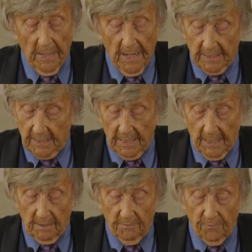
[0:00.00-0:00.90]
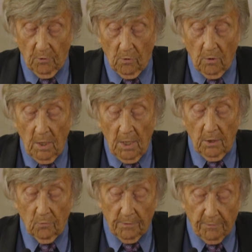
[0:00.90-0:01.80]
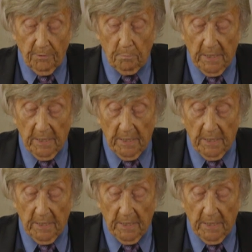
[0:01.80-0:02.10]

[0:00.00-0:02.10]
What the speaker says: 1884, Griffith